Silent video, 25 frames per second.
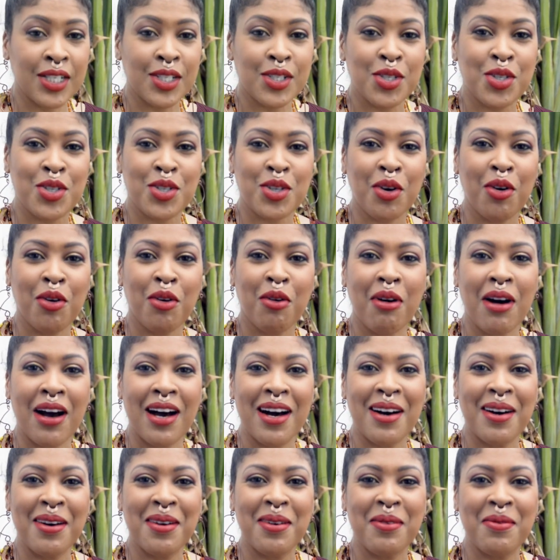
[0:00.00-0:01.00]
So
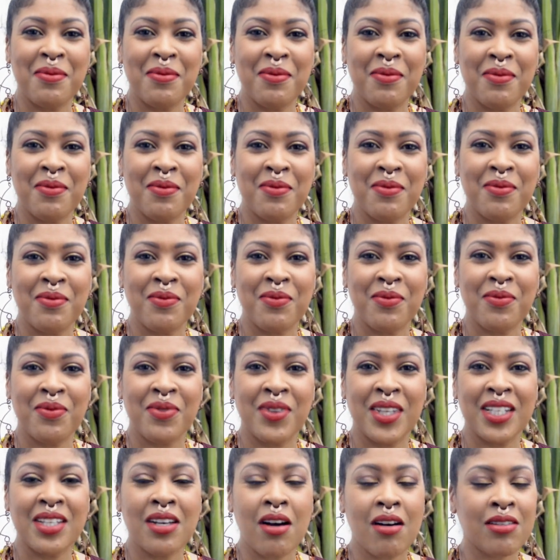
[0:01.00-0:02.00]

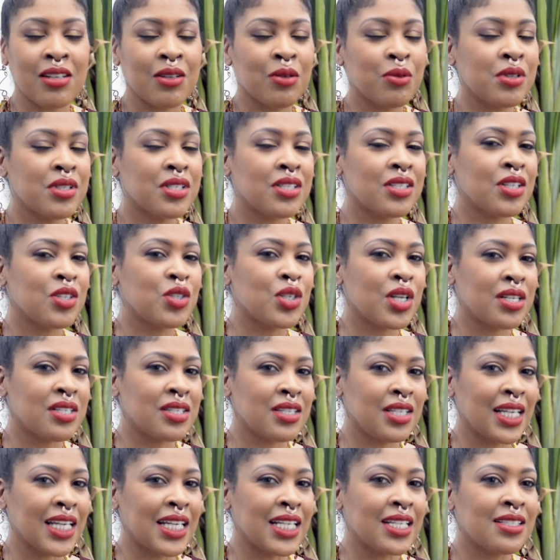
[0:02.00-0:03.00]
the doctor was
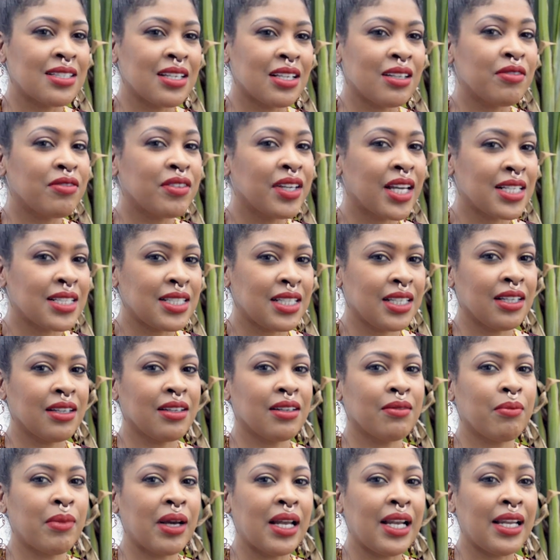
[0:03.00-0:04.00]
suggesting, instead of getting
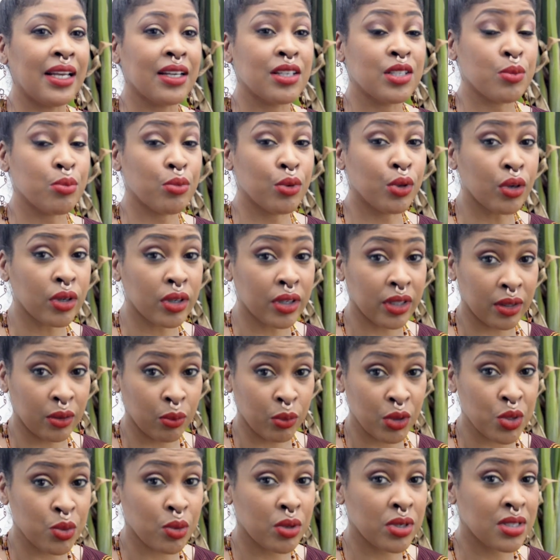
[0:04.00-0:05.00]
my legs broken,
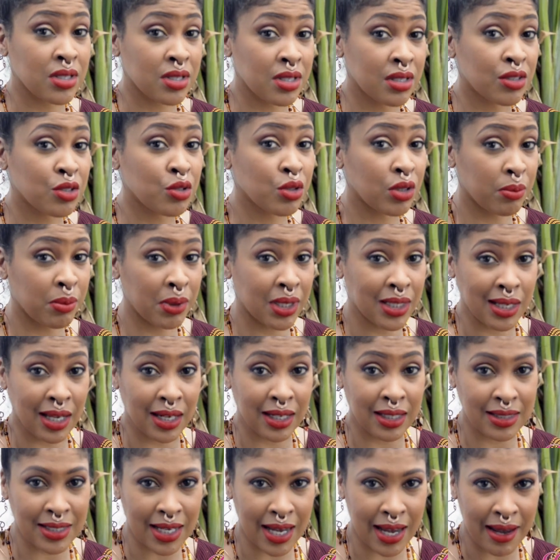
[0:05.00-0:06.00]
which was the treatment at
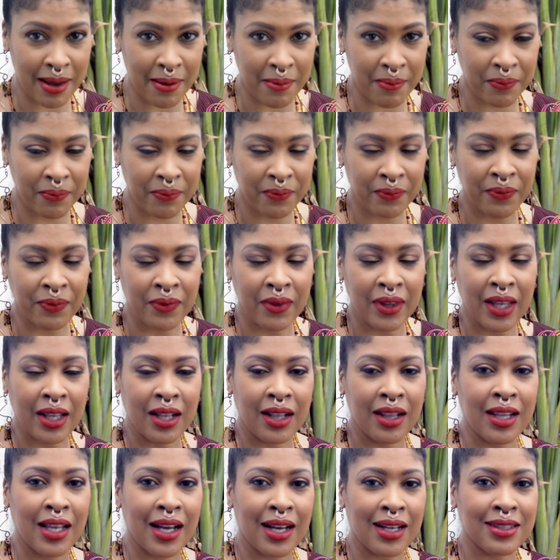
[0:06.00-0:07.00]
the time,
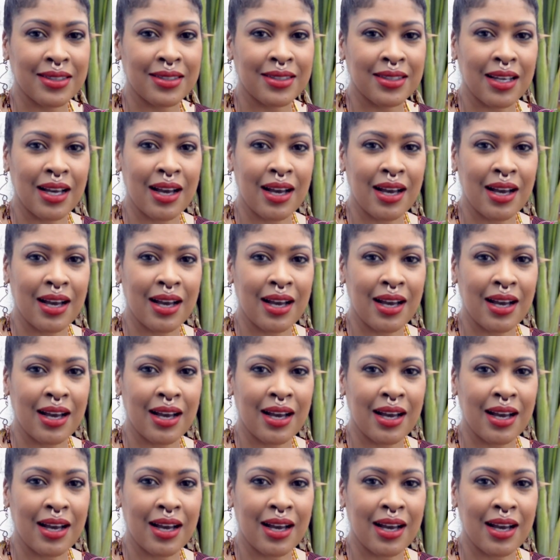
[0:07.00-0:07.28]
that